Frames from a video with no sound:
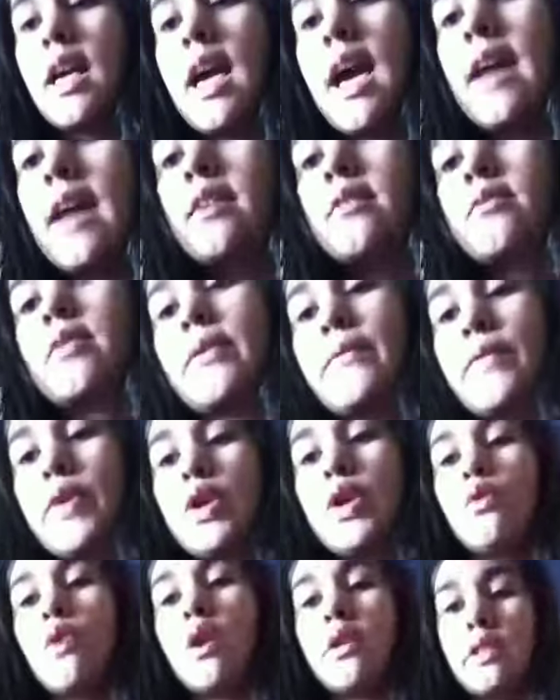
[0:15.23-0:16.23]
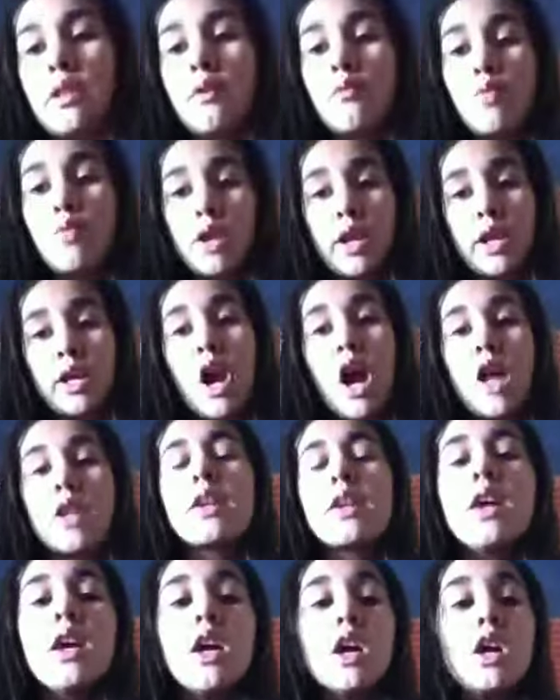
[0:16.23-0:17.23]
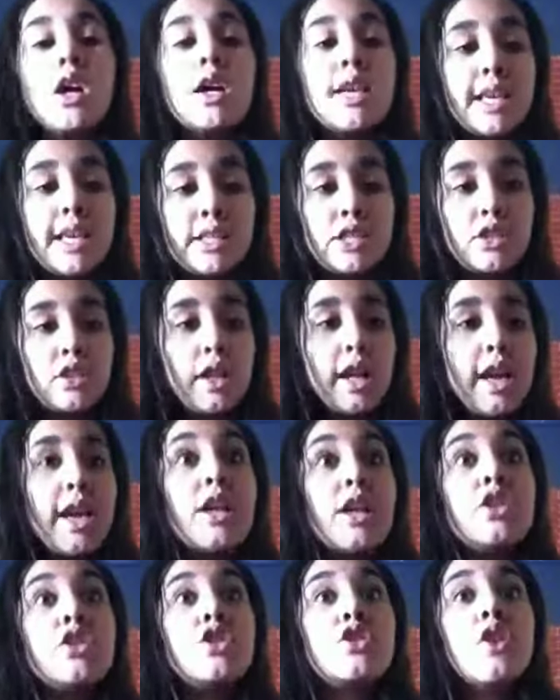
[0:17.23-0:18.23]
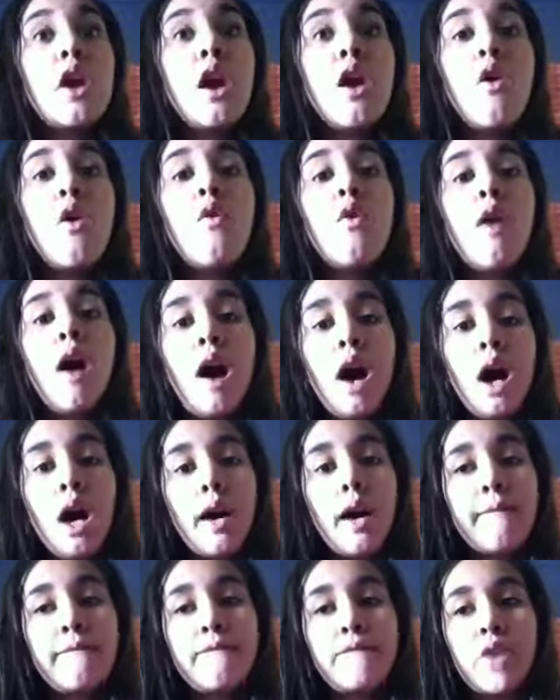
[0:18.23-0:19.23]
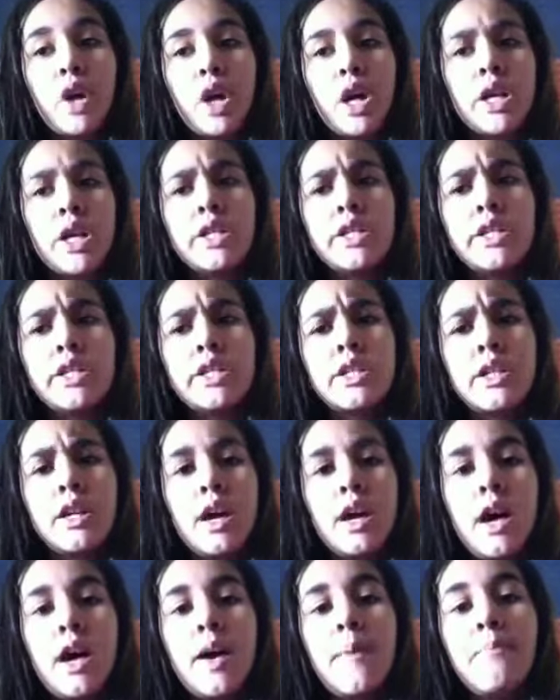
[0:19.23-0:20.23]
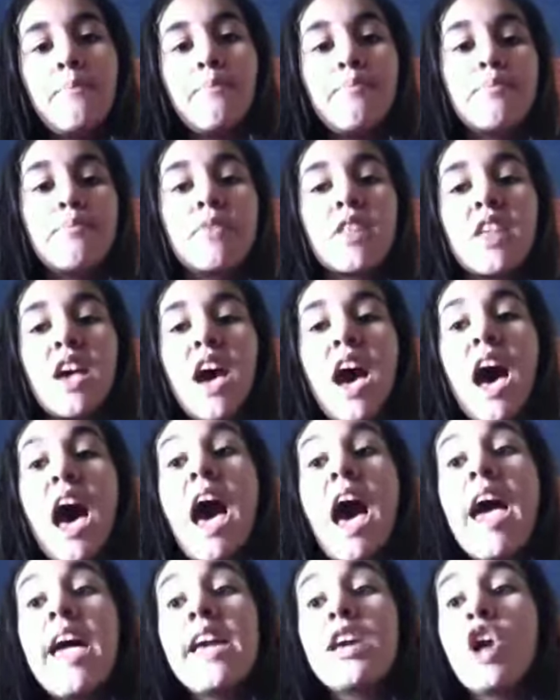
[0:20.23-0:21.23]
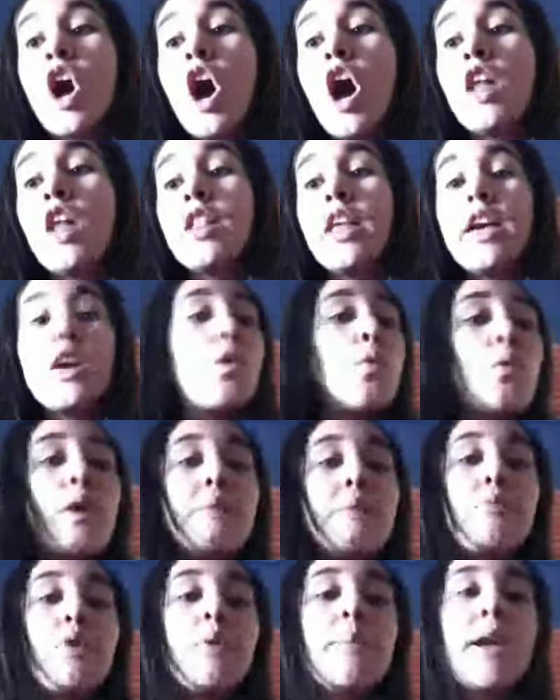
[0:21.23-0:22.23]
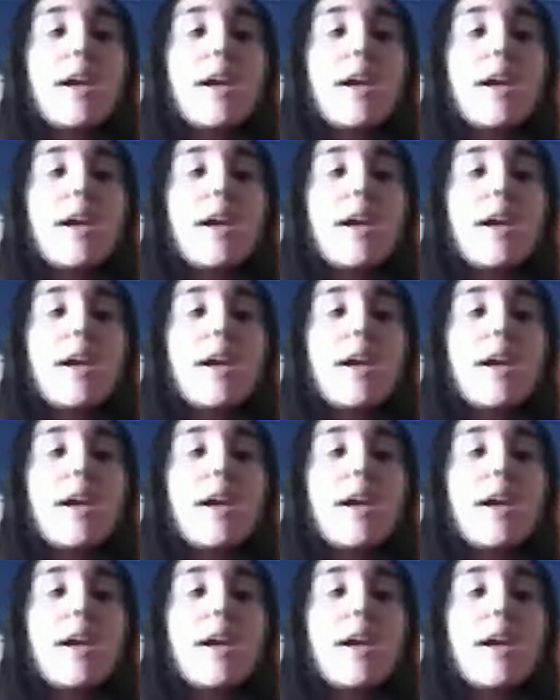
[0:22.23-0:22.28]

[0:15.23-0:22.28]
and a review on what I got yesterday. So, first, I got like way more